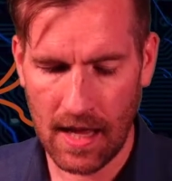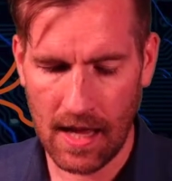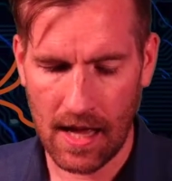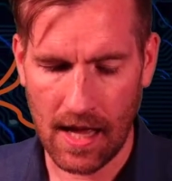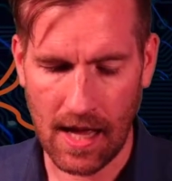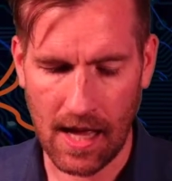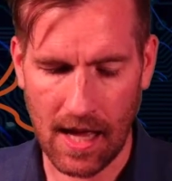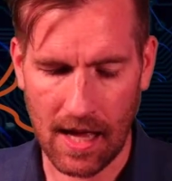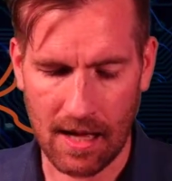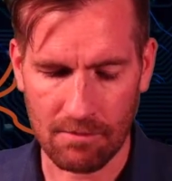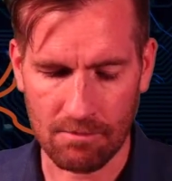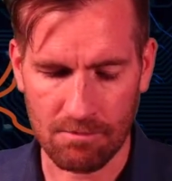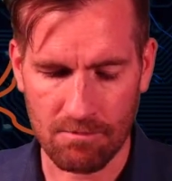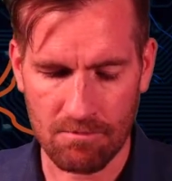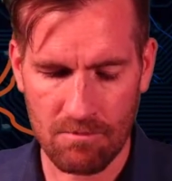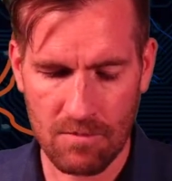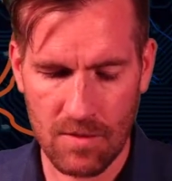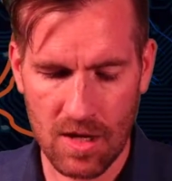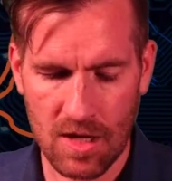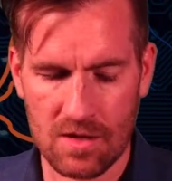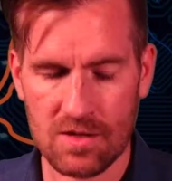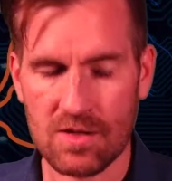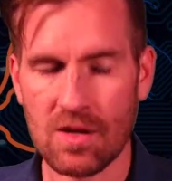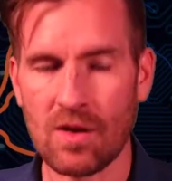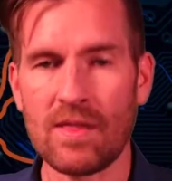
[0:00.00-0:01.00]
Um,
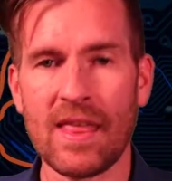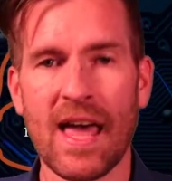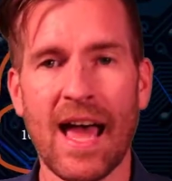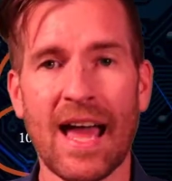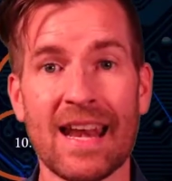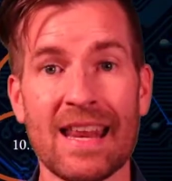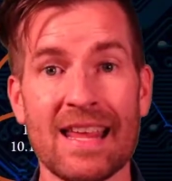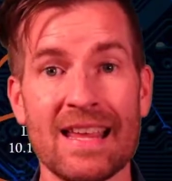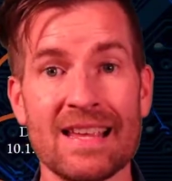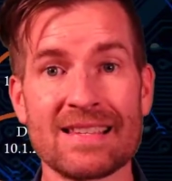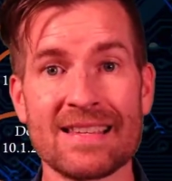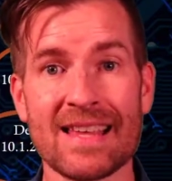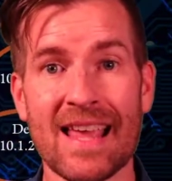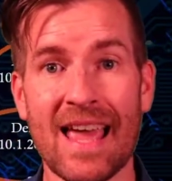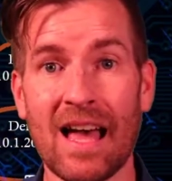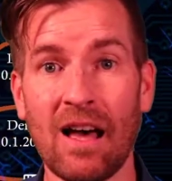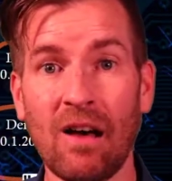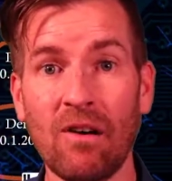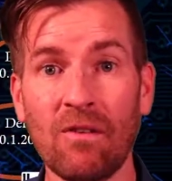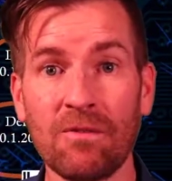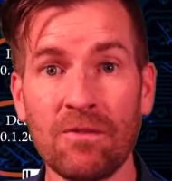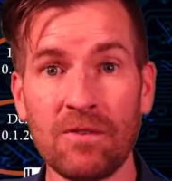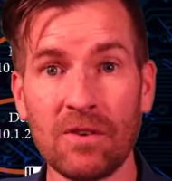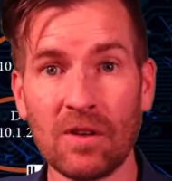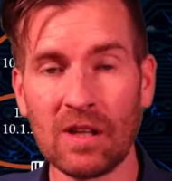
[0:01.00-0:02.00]
so that is
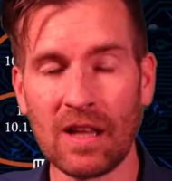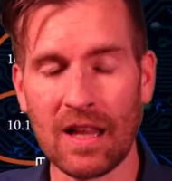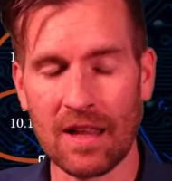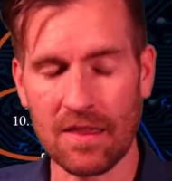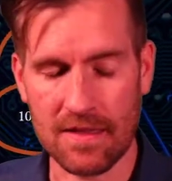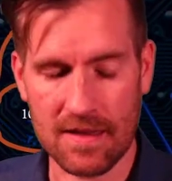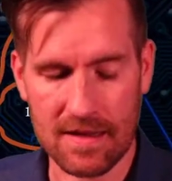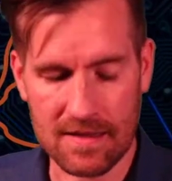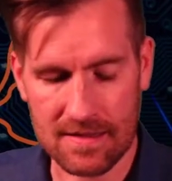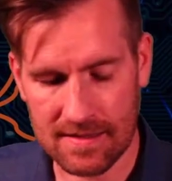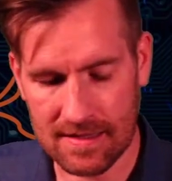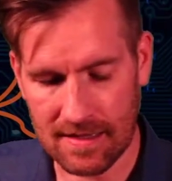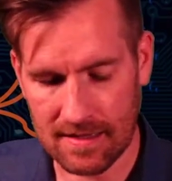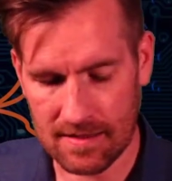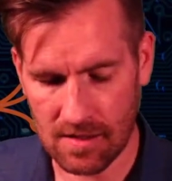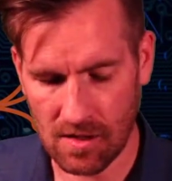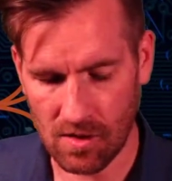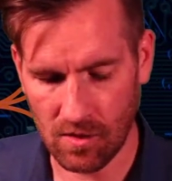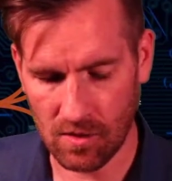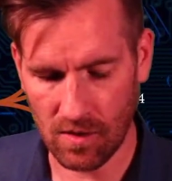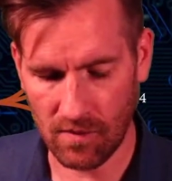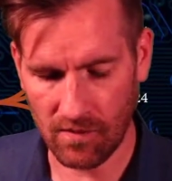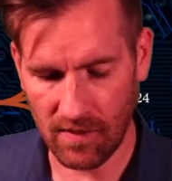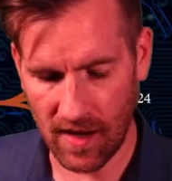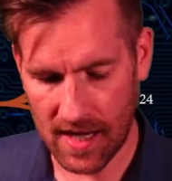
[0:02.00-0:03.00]
helpful on these
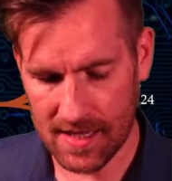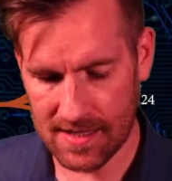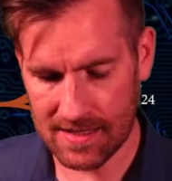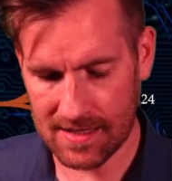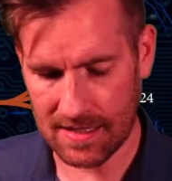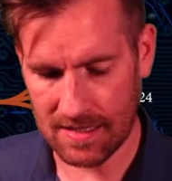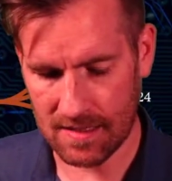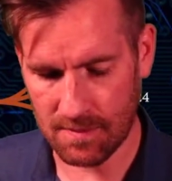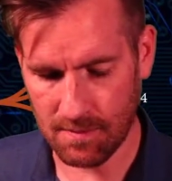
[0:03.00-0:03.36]
Cisco devices.